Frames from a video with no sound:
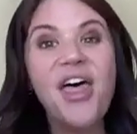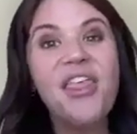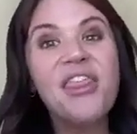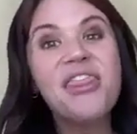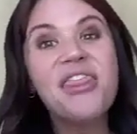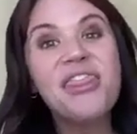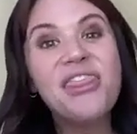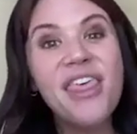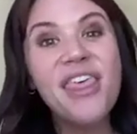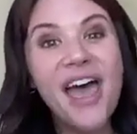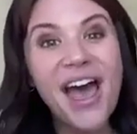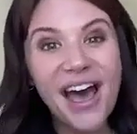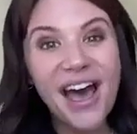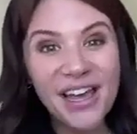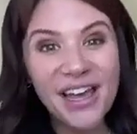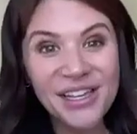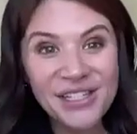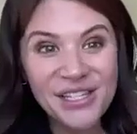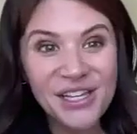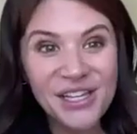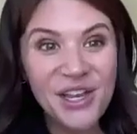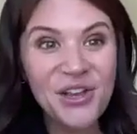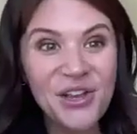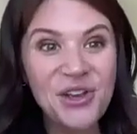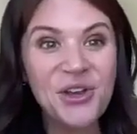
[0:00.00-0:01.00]

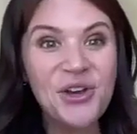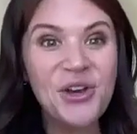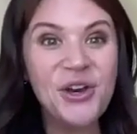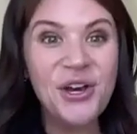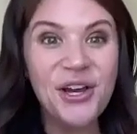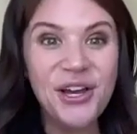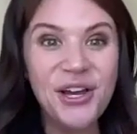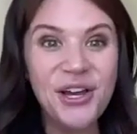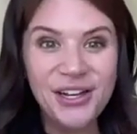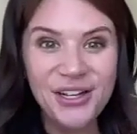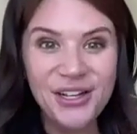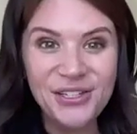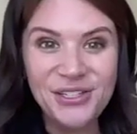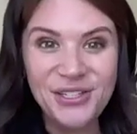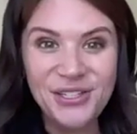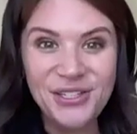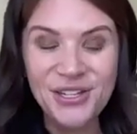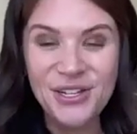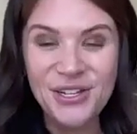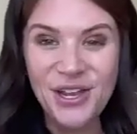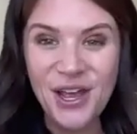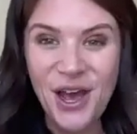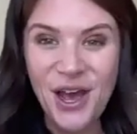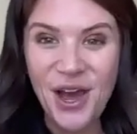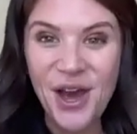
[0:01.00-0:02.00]
that's good to
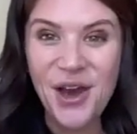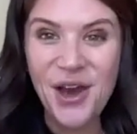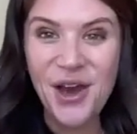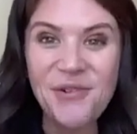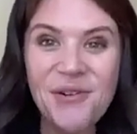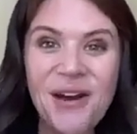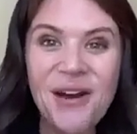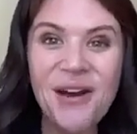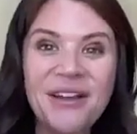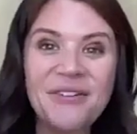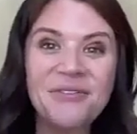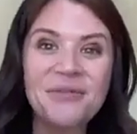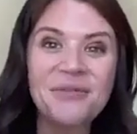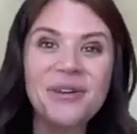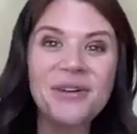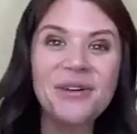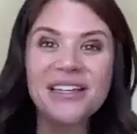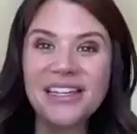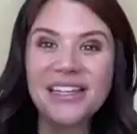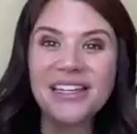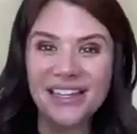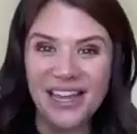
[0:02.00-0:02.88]
know. I really